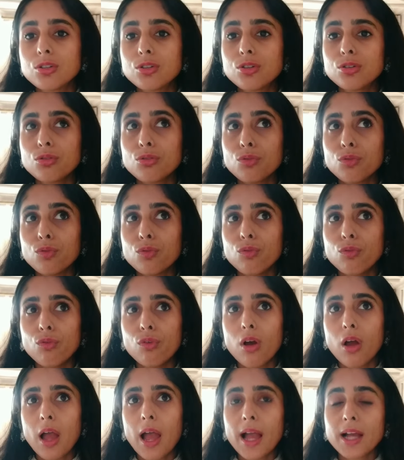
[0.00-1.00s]
to
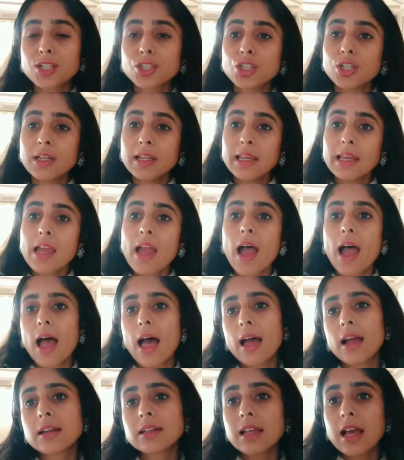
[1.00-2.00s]
actually
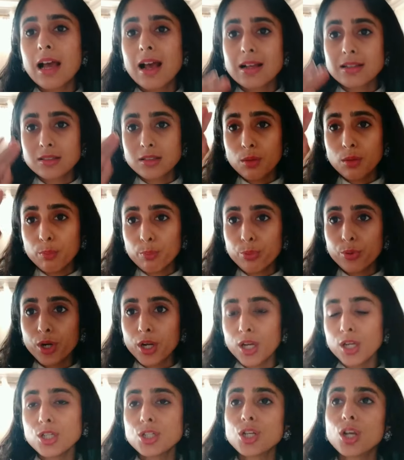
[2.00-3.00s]
act as a
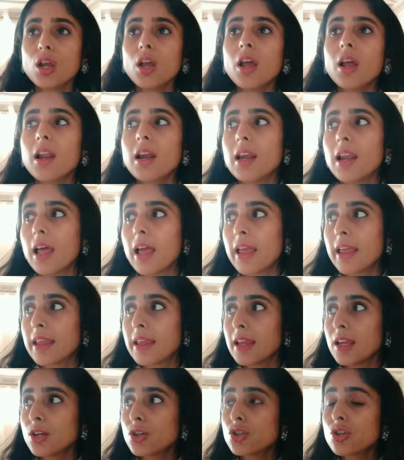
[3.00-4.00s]
bridge.
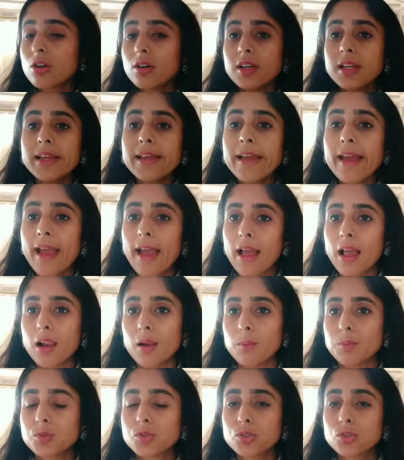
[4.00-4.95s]
Like, it really helps.